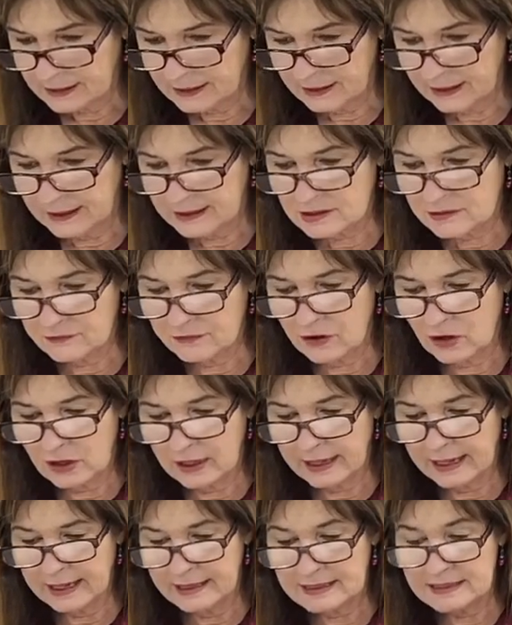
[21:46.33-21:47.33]
As far
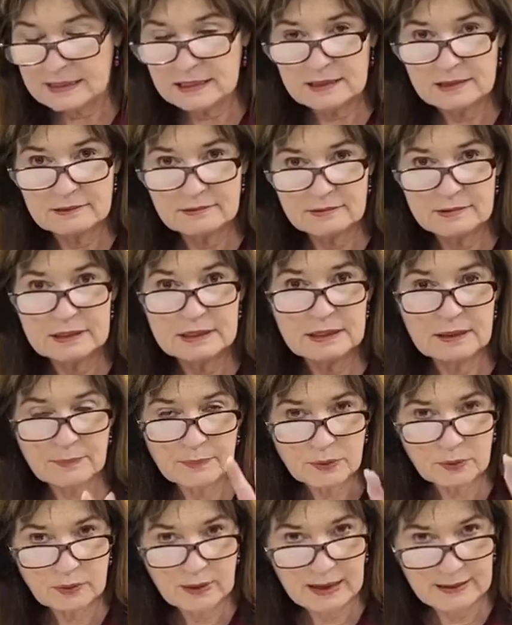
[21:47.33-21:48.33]
as
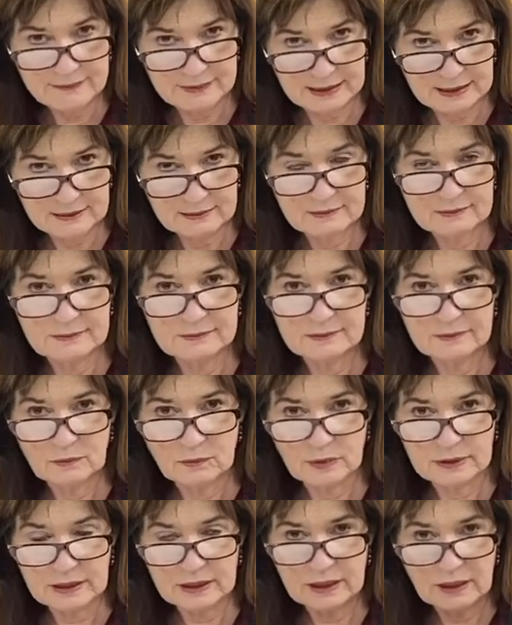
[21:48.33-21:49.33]
depriving
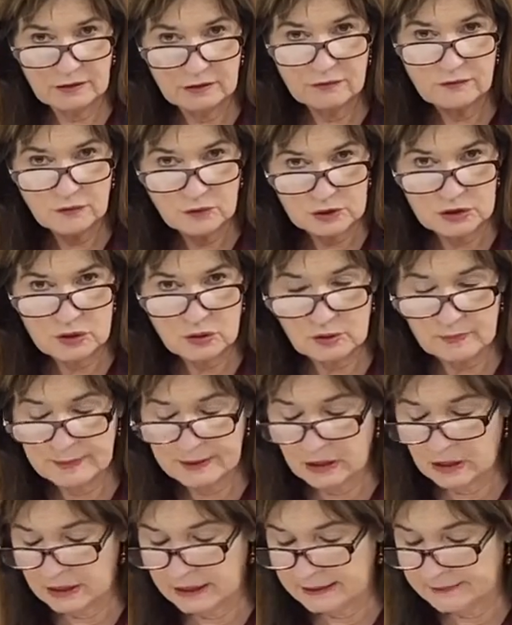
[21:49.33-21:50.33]
one another for a short
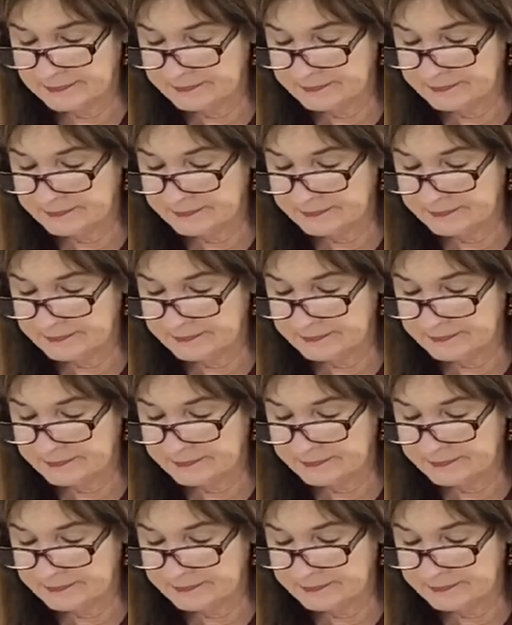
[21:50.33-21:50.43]
period.